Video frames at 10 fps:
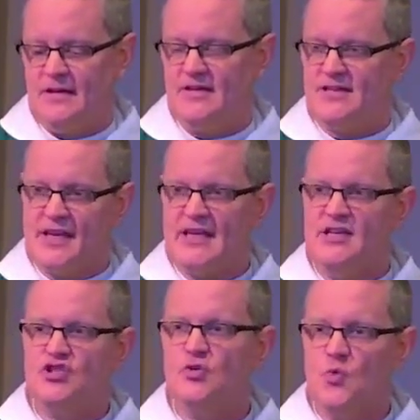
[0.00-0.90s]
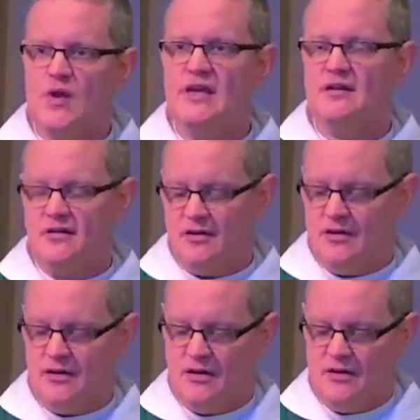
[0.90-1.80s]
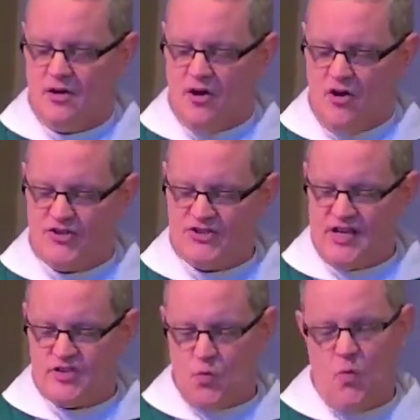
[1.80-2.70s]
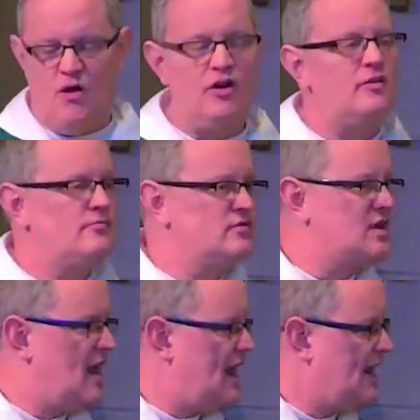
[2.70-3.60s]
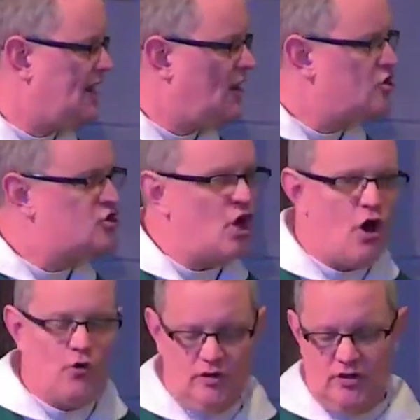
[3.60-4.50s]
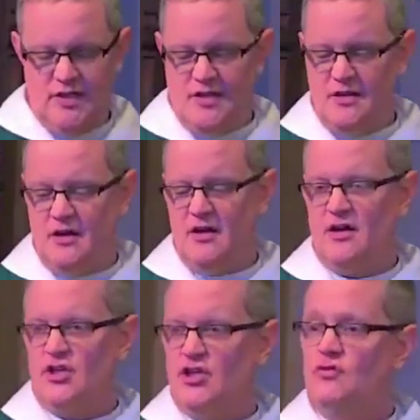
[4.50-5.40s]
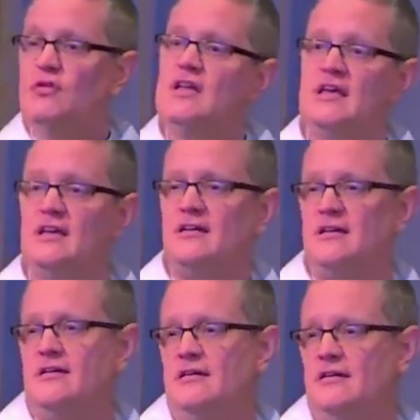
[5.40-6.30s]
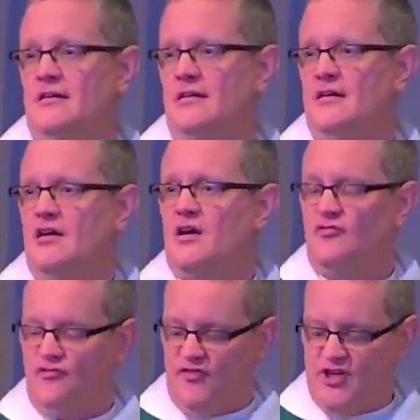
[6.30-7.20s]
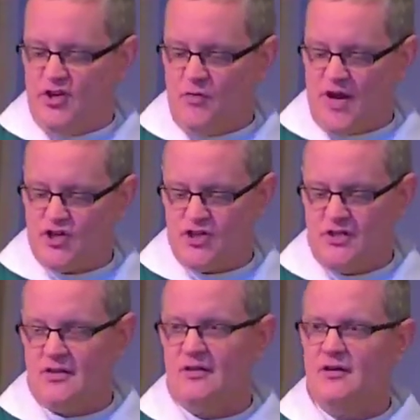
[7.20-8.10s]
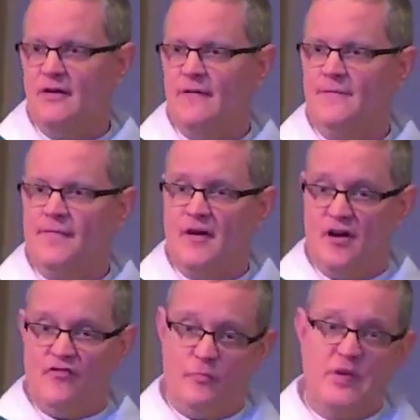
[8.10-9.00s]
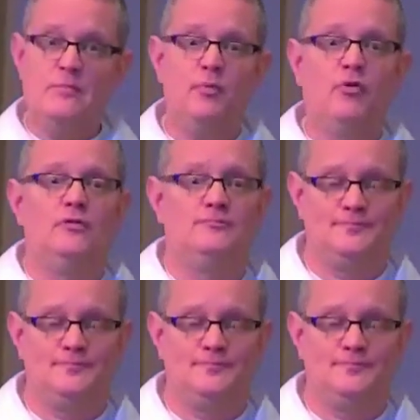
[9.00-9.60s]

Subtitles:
is that each week, All Saints welcomes a totally unique configuration of people.